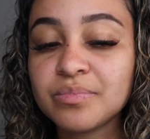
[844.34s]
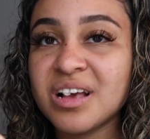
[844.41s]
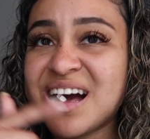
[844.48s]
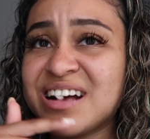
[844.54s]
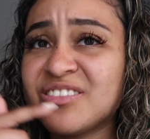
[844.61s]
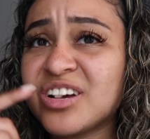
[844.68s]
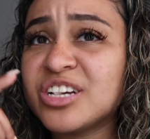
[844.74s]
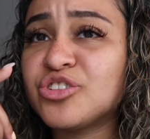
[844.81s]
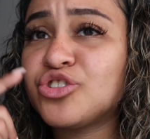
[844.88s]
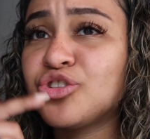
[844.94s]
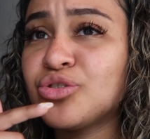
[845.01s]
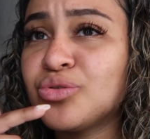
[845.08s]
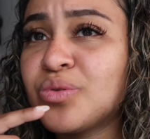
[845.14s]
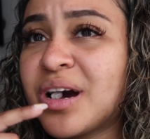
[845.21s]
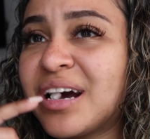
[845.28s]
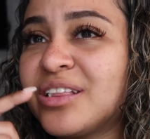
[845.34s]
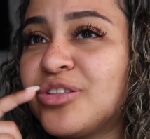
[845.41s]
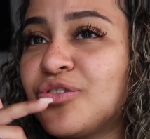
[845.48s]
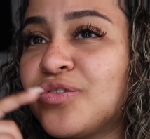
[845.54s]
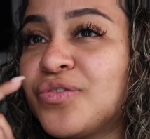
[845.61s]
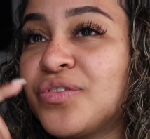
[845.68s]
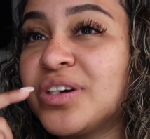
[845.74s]
As I chew, I
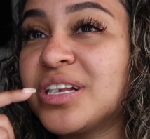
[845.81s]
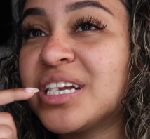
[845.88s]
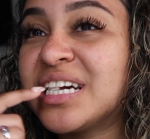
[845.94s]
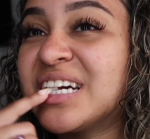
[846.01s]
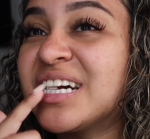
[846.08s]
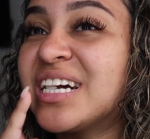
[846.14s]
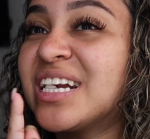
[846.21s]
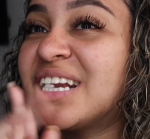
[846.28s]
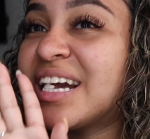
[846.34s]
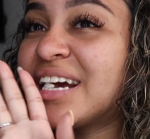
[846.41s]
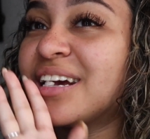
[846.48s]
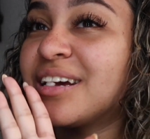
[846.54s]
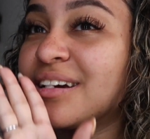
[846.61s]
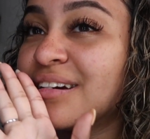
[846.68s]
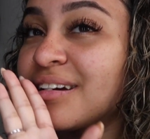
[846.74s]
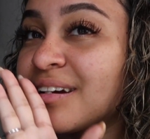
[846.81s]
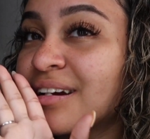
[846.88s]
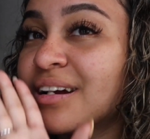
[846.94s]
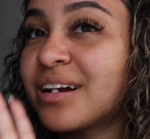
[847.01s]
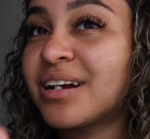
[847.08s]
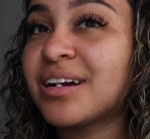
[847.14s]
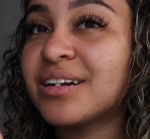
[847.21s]
do feel it like
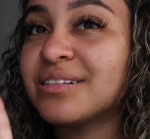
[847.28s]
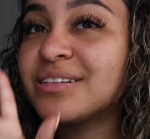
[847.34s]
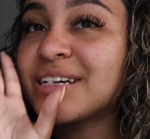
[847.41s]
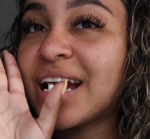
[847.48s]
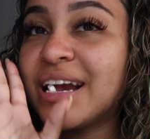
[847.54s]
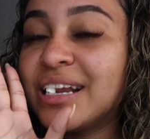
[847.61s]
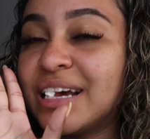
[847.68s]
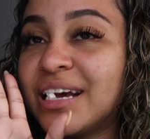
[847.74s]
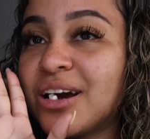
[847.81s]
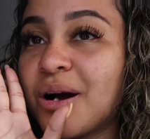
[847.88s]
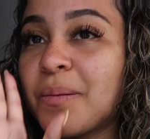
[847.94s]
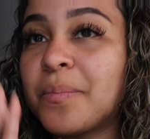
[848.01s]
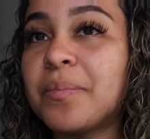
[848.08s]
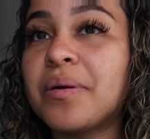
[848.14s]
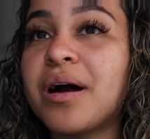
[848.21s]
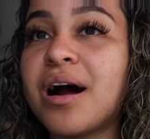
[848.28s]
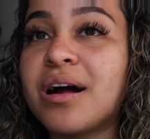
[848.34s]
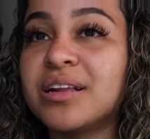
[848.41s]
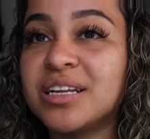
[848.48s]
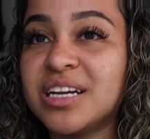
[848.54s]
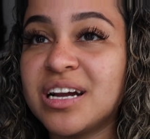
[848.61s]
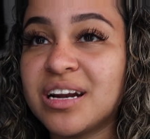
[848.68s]
tightening up on the